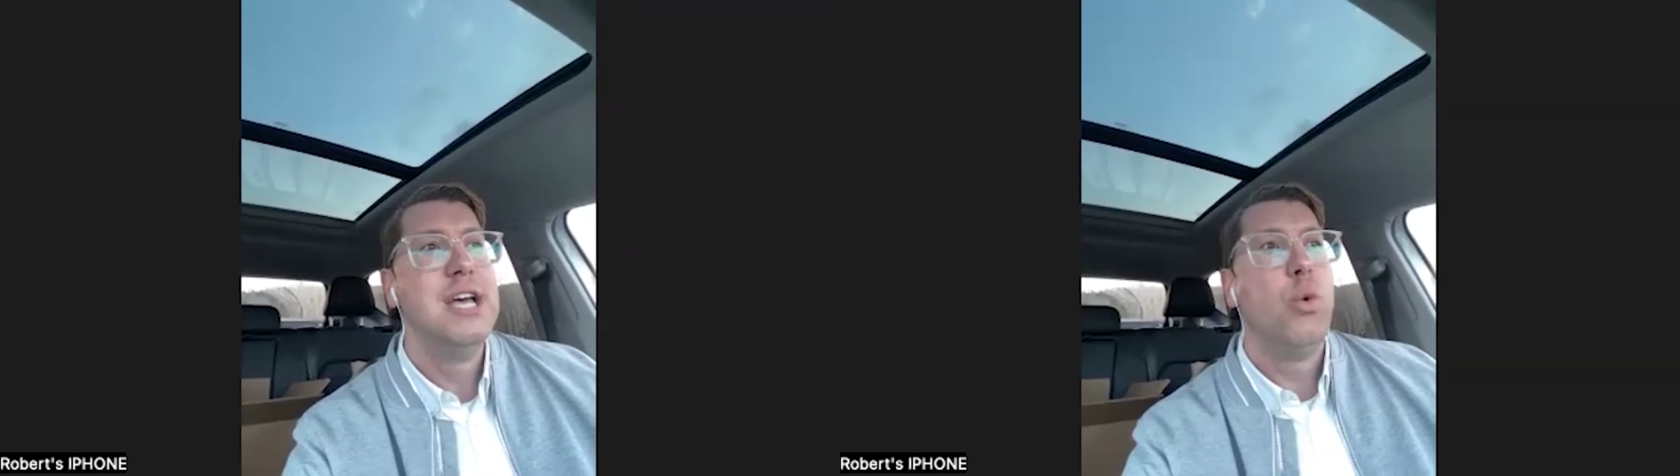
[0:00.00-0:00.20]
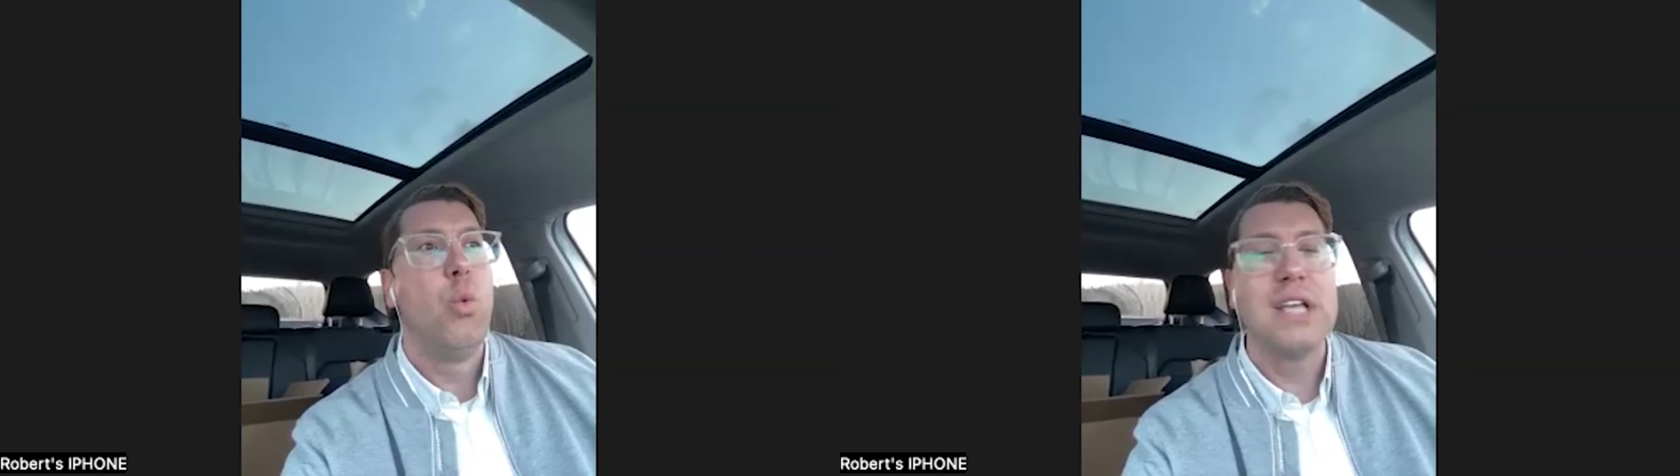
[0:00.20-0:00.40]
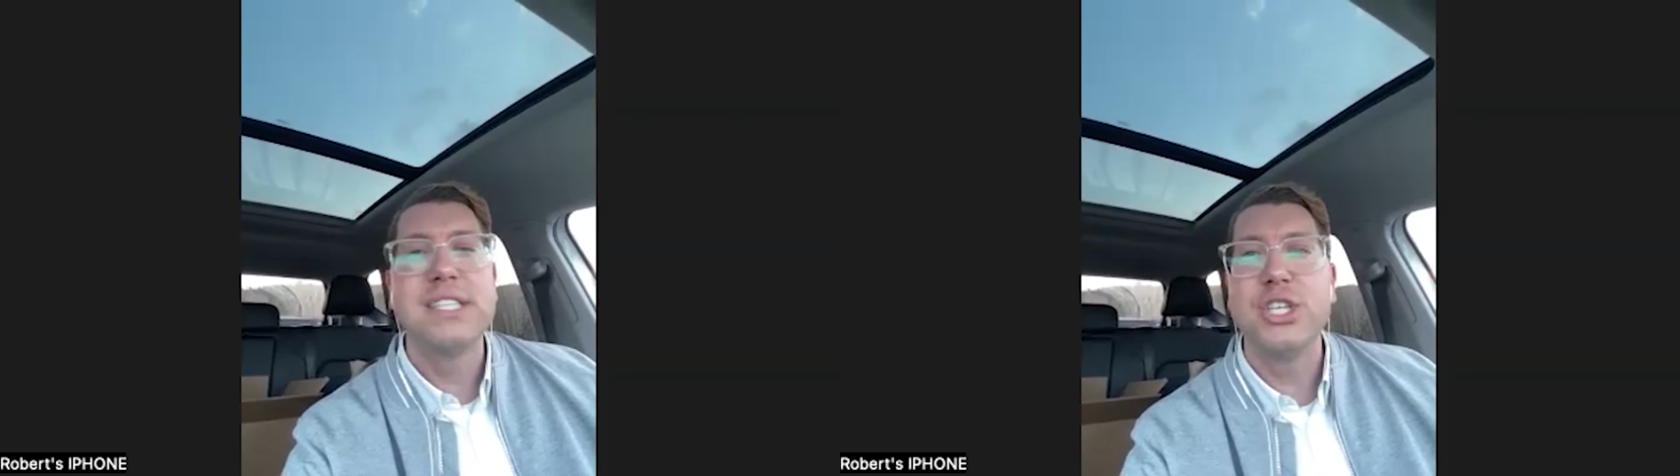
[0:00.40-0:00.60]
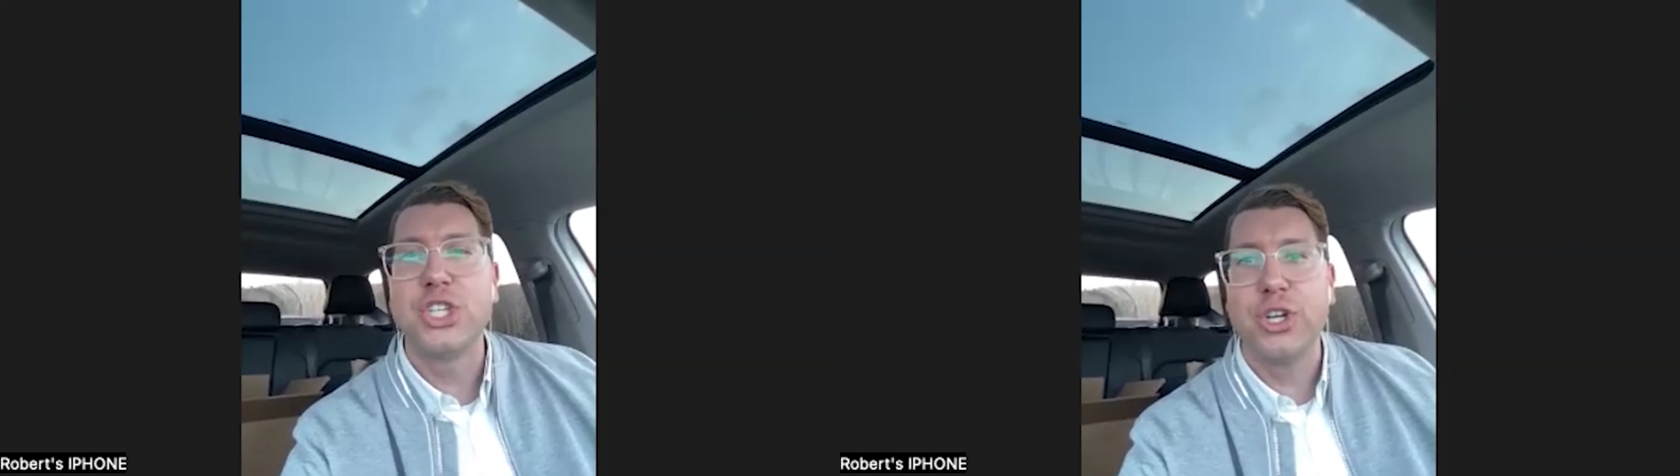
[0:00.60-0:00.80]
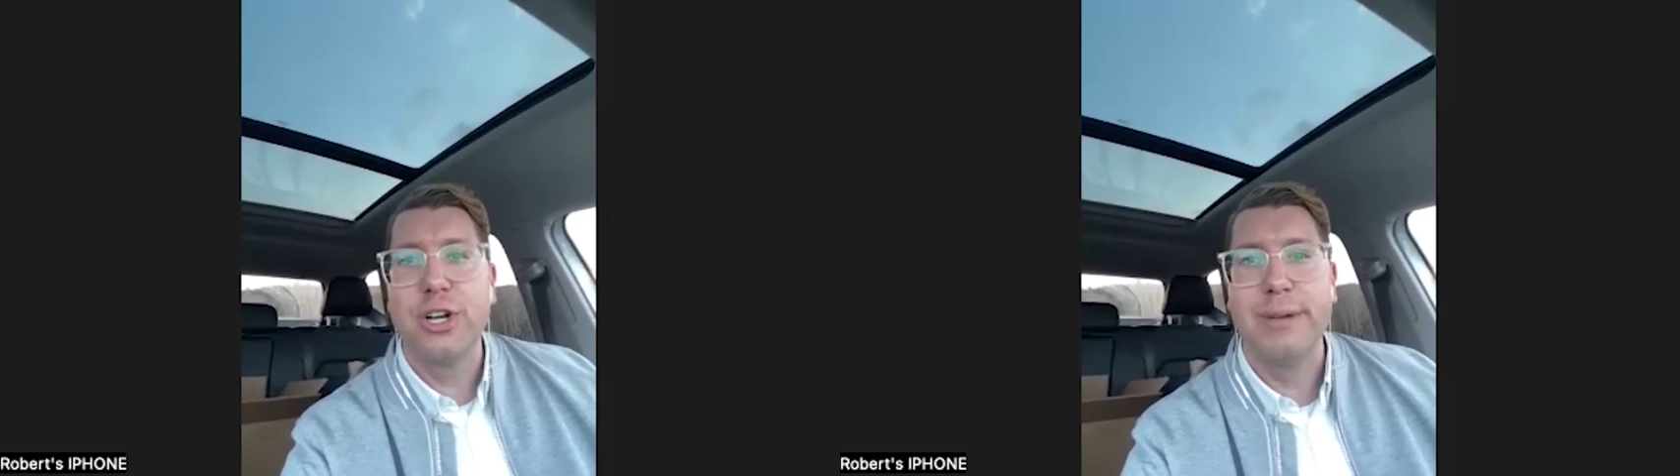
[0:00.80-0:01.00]
Wasn't
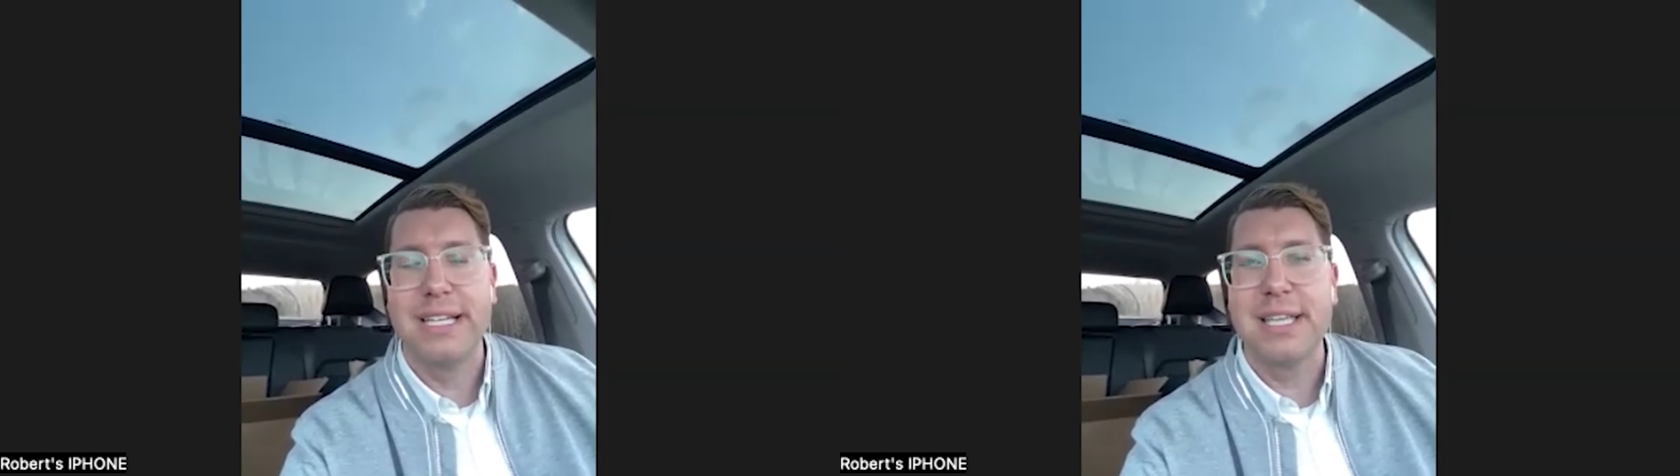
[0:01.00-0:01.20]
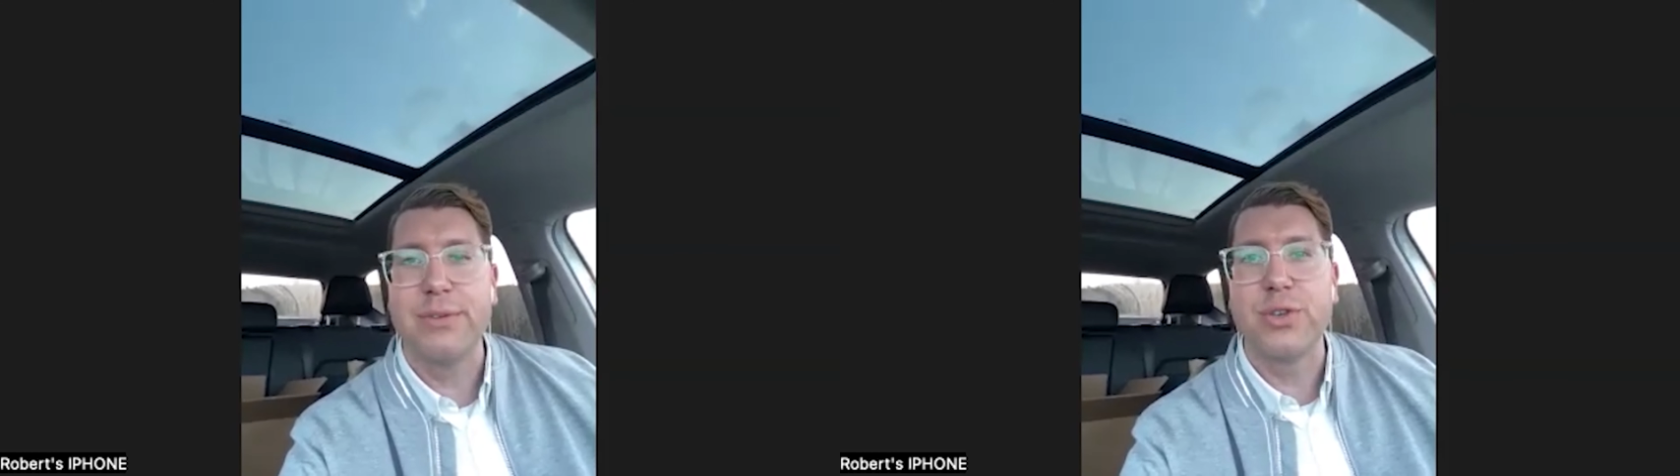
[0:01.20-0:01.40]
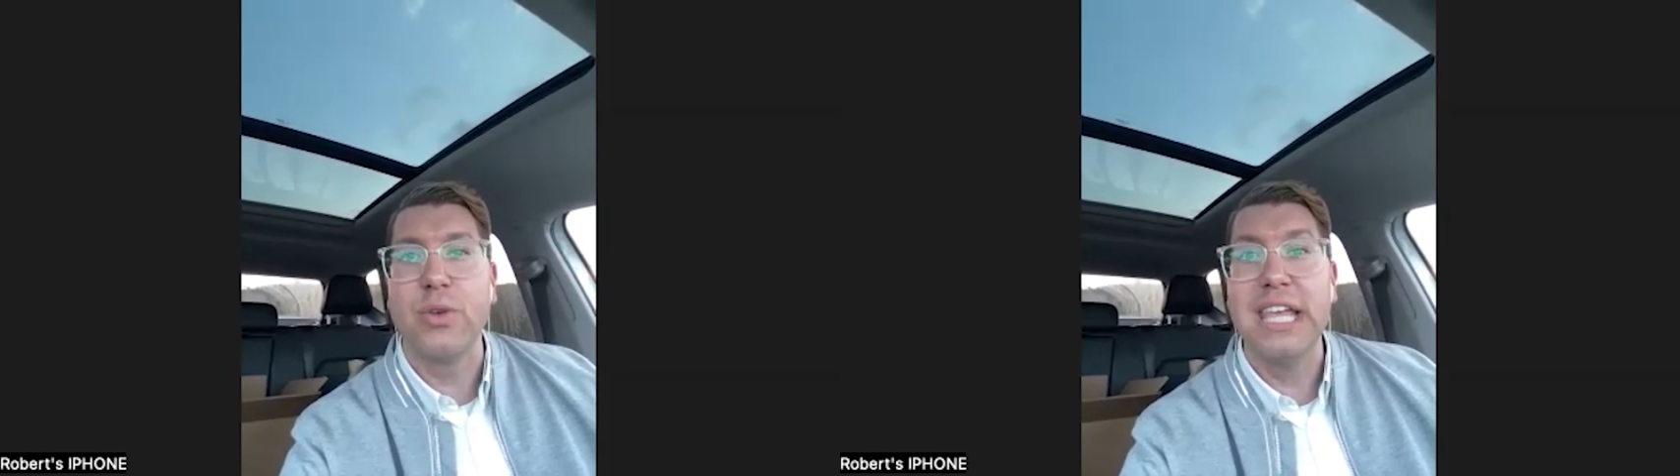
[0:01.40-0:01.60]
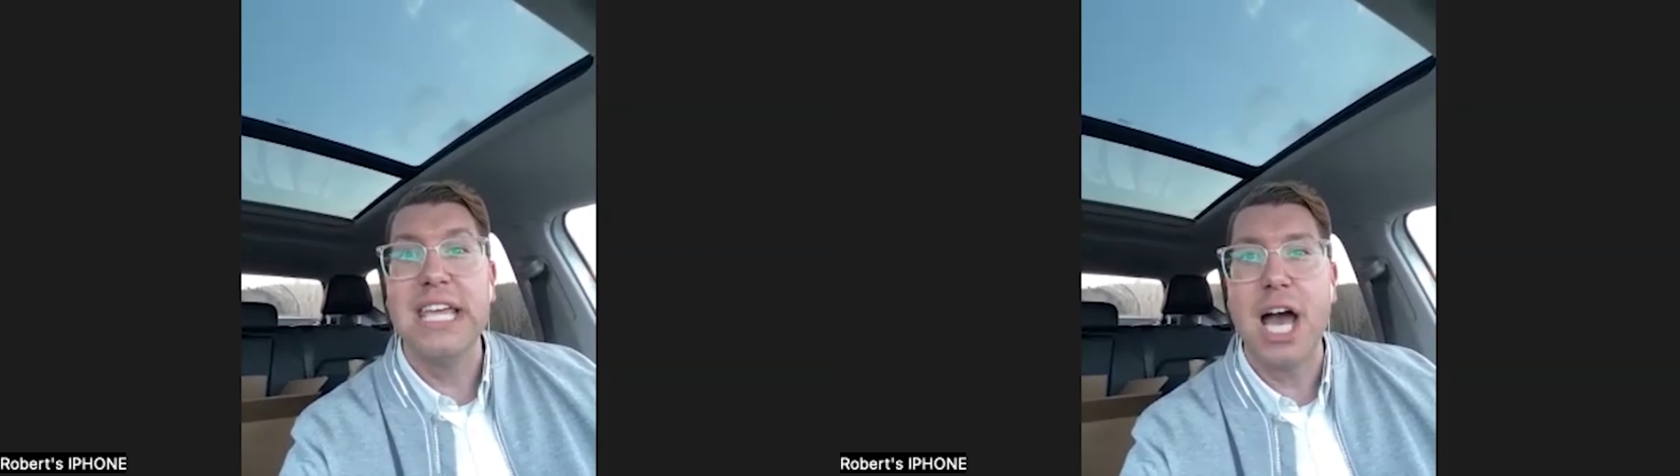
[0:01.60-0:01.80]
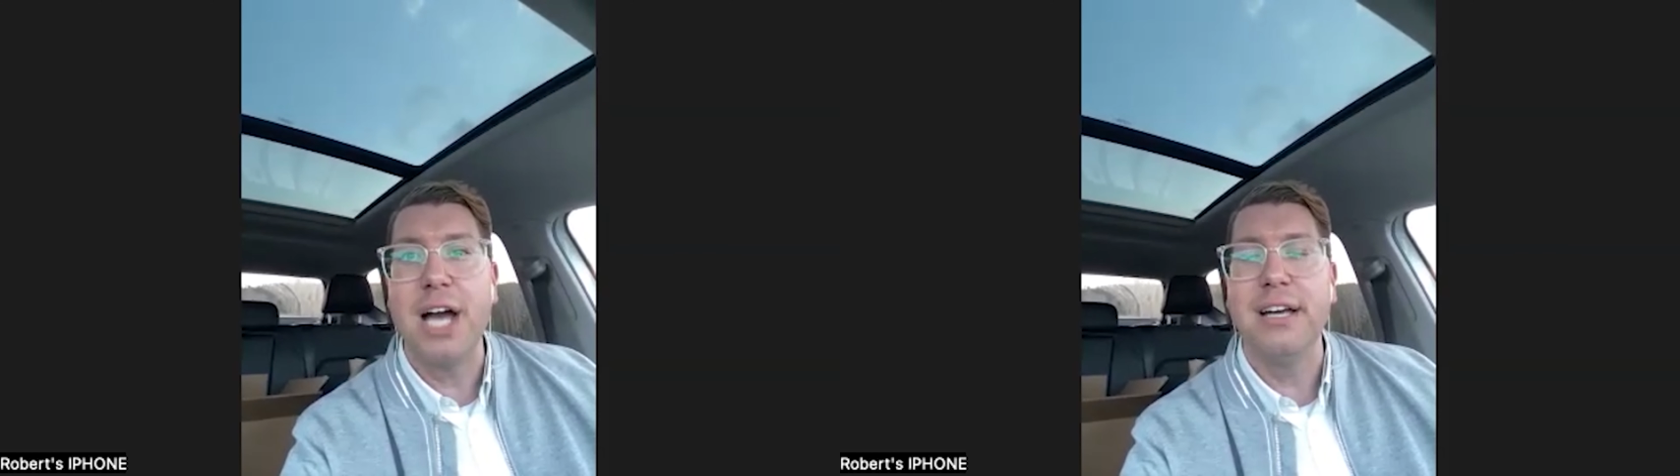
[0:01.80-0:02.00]
sure because I was a really
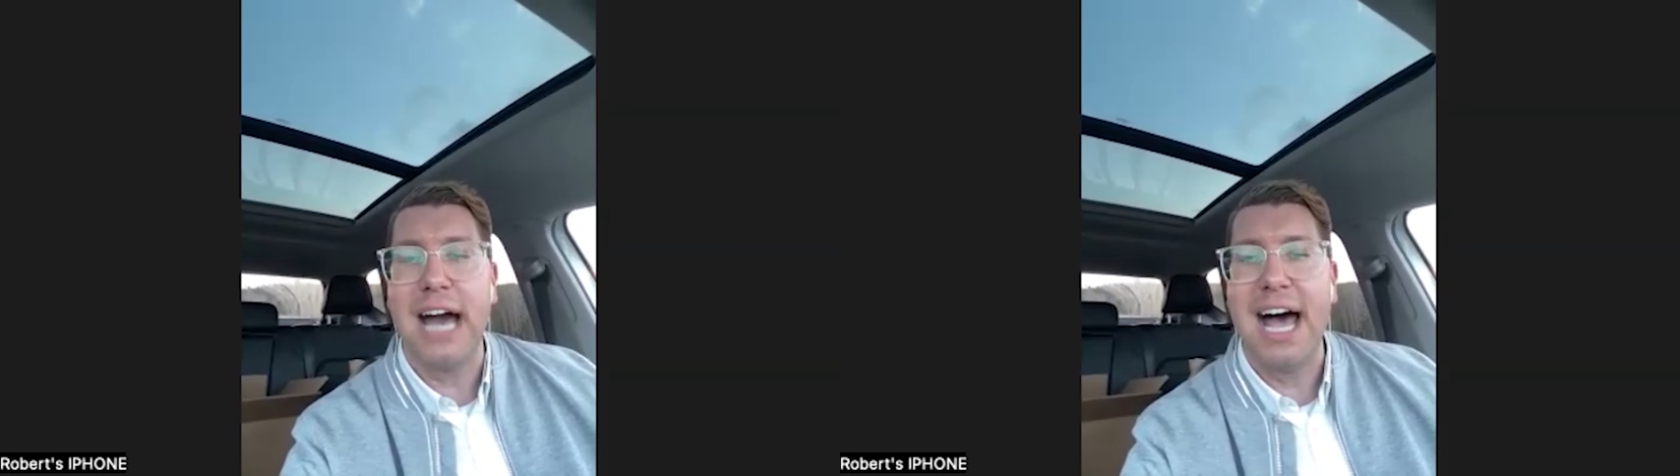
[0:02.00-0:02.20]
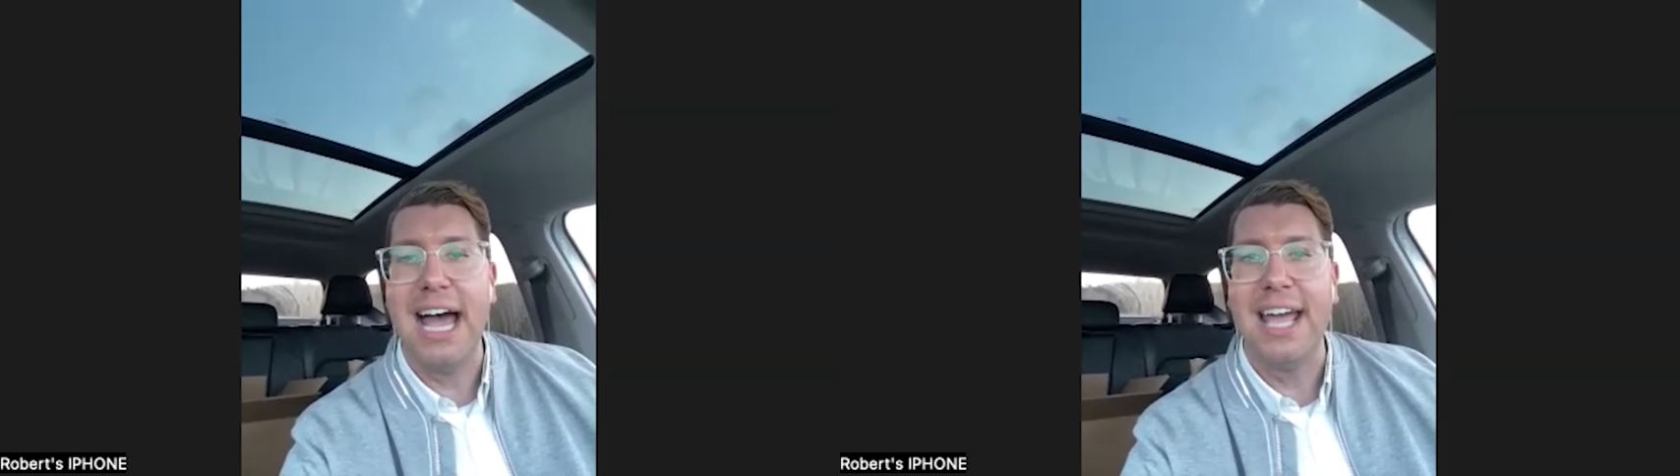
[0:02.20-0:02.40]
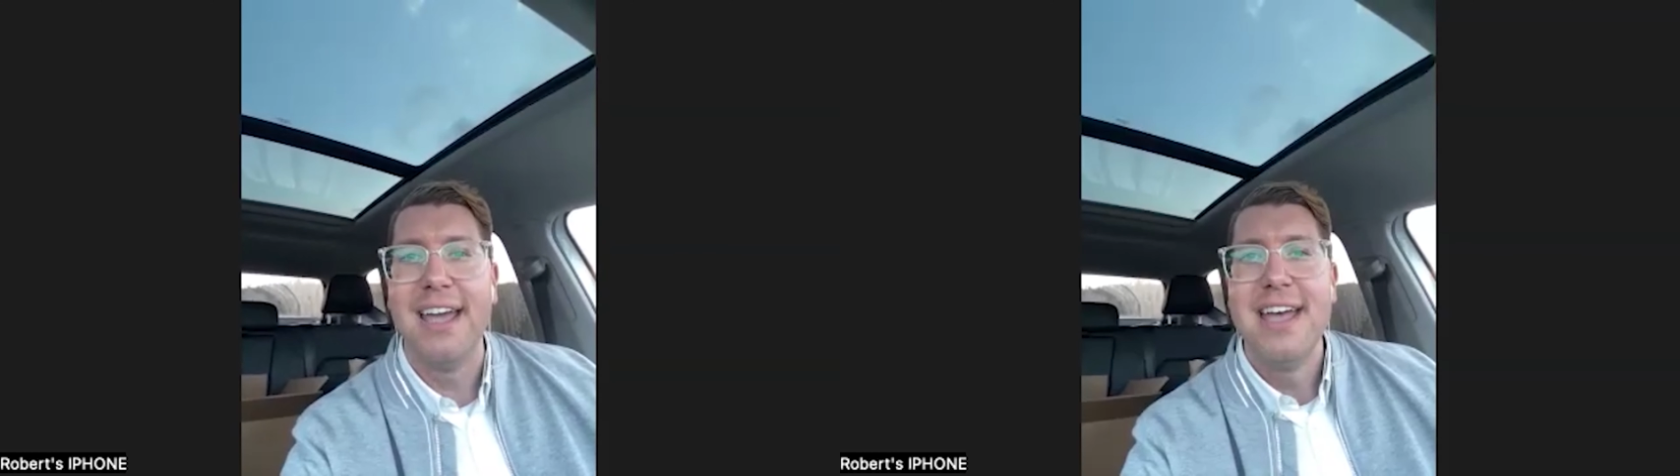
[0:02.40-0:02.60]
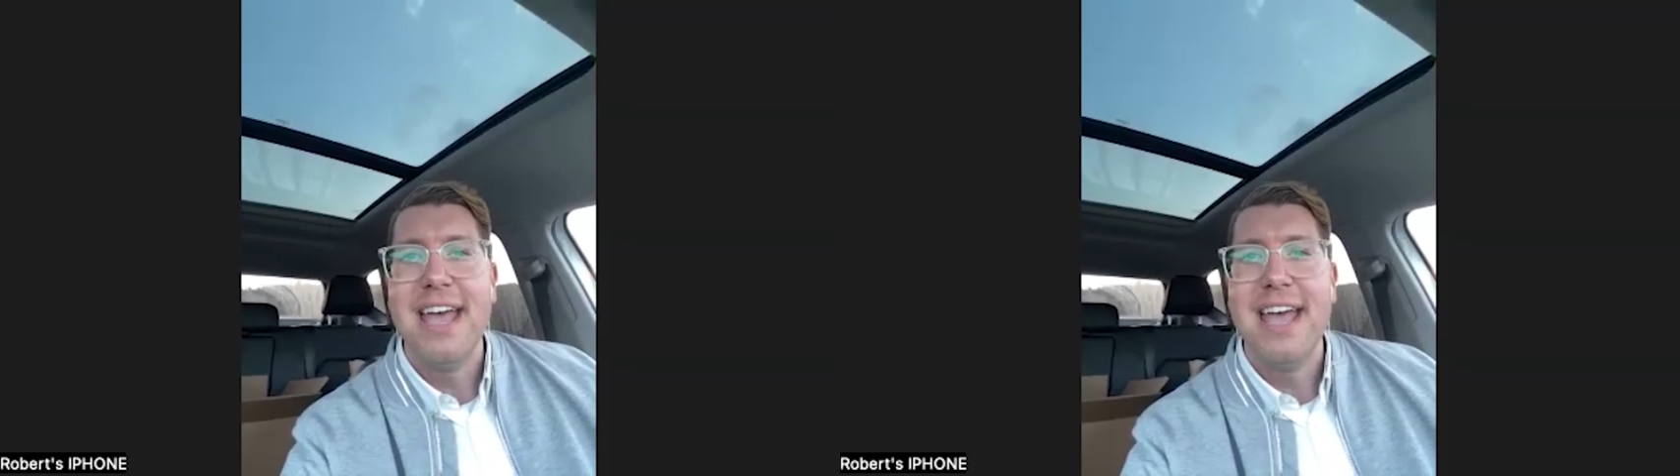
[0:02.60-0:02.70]
young guy,